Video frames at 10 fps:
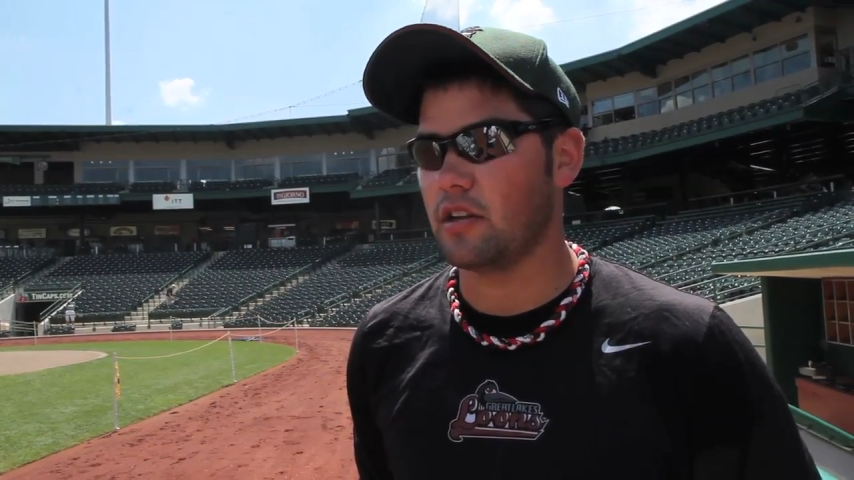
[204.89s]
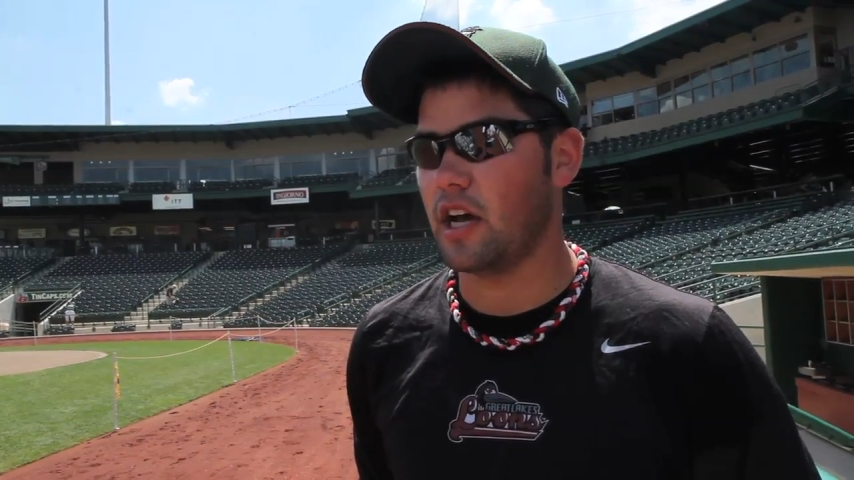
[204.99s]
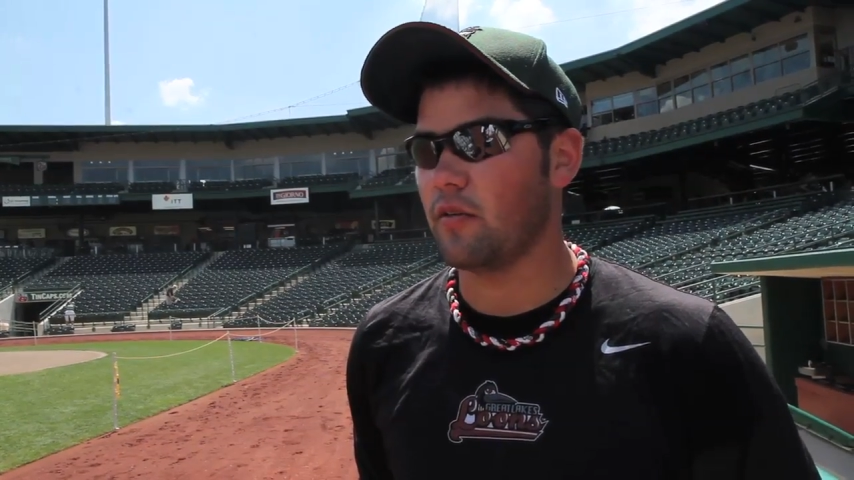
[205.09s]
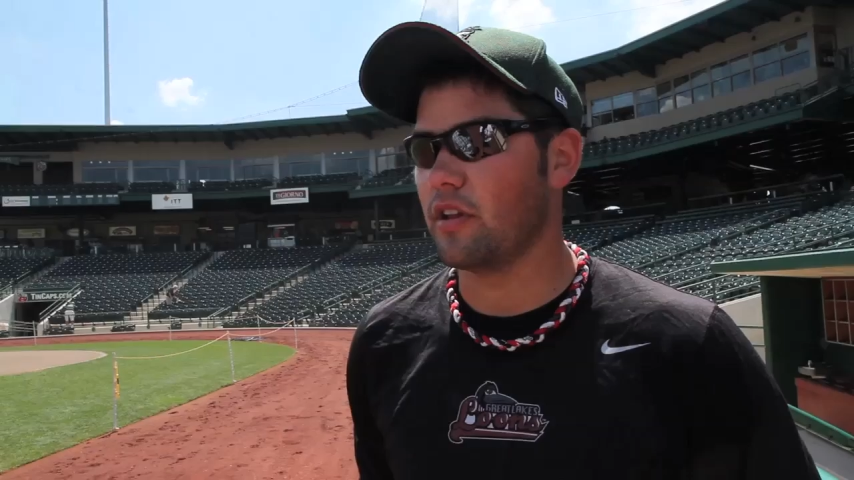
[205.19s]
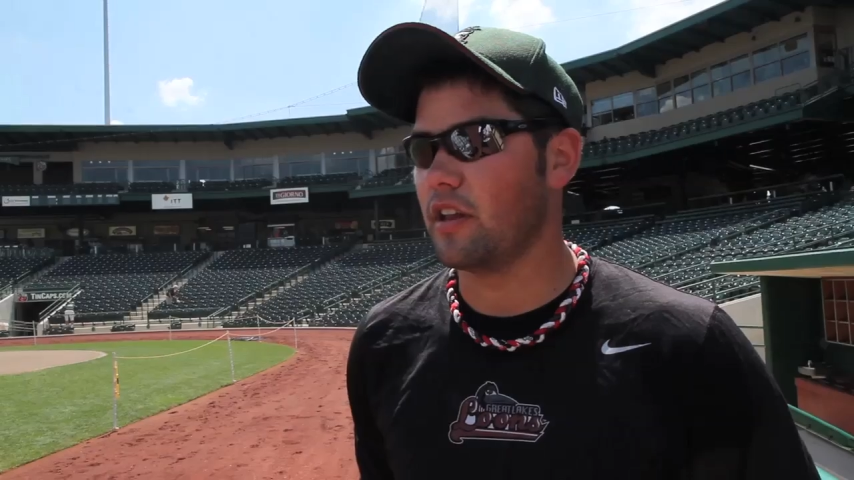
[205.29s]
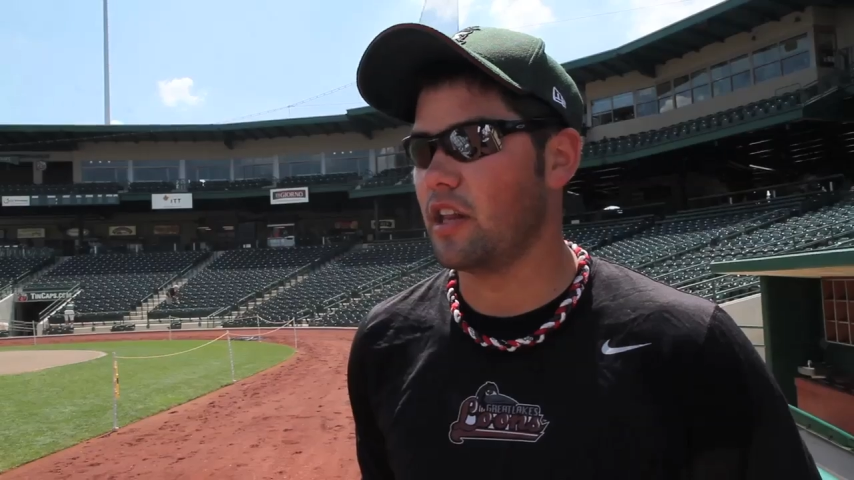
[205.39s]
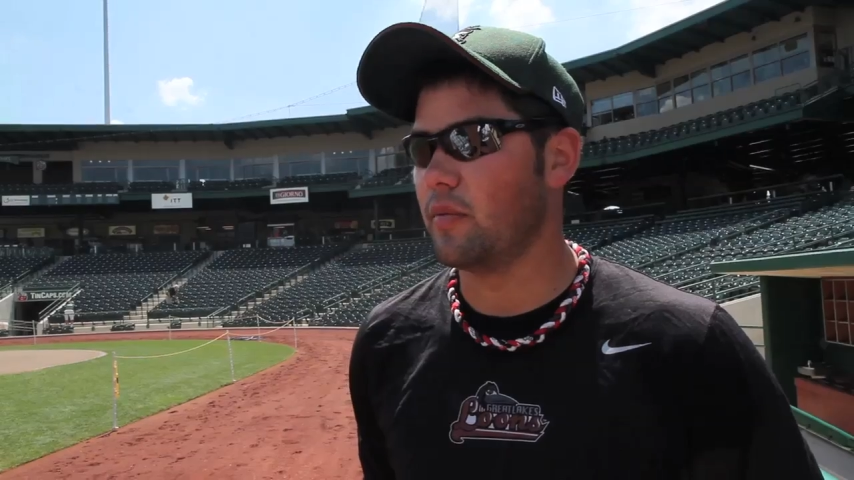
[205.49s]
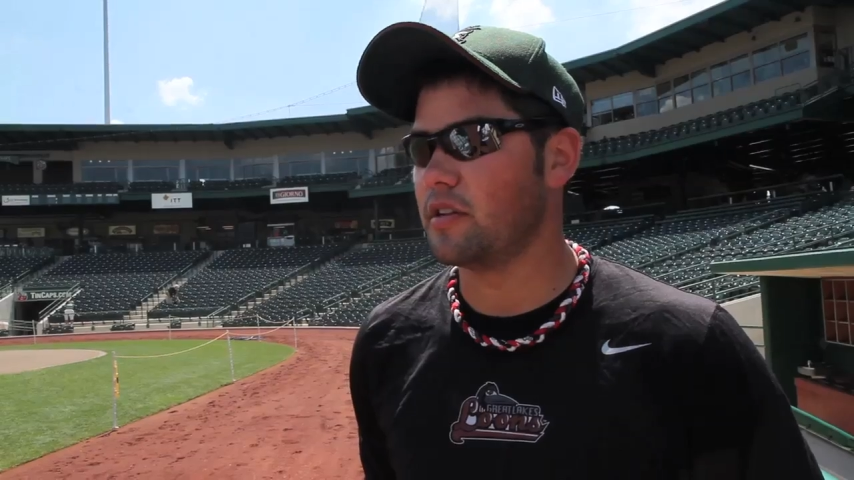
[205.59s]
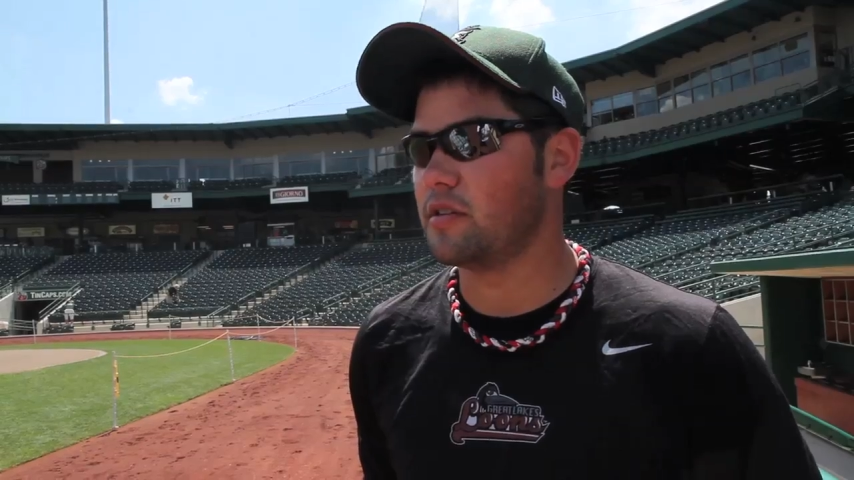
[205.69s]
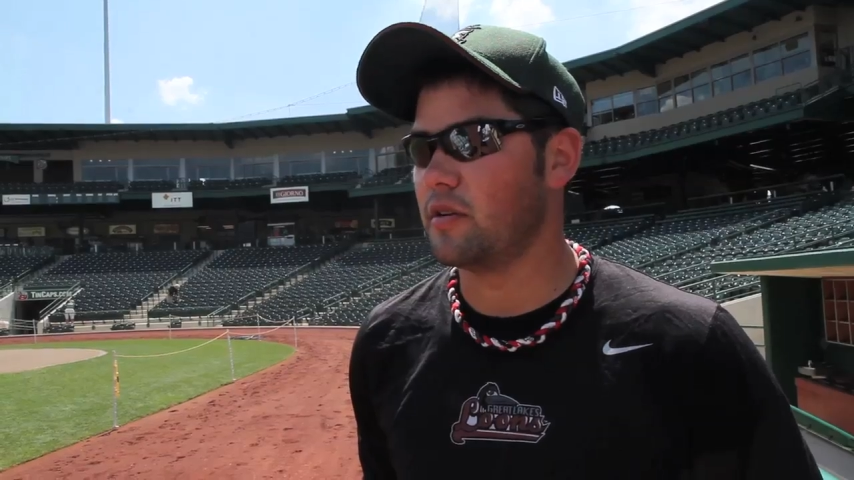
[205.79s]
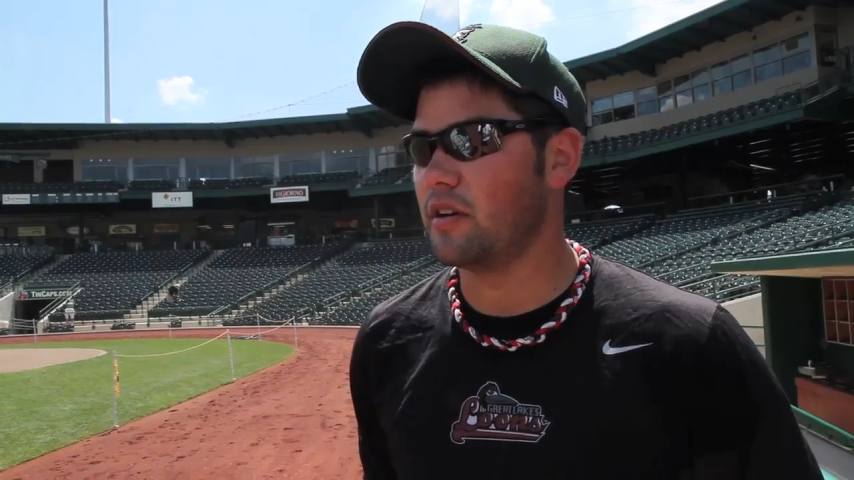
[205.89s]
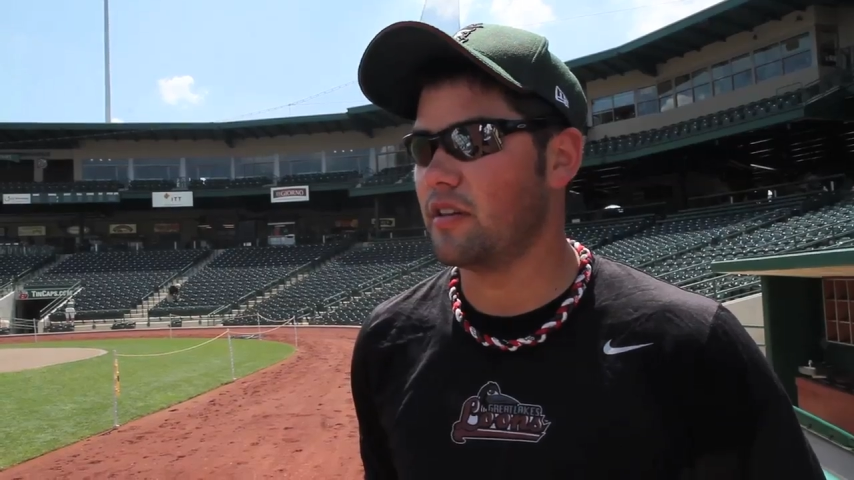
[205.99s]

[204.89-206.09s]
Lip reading: not really a limit to it,